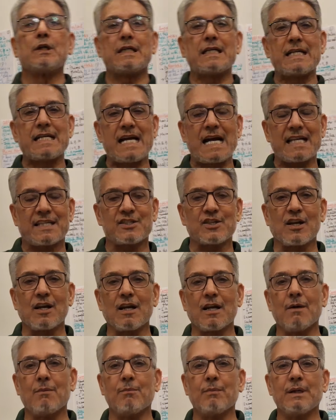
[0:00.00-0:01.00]
natural
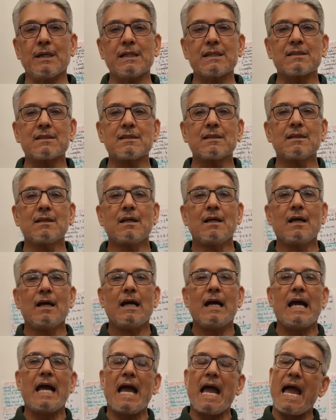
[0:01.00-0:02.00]
numbers
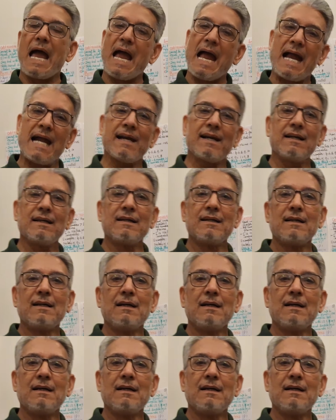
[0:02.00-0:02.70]
and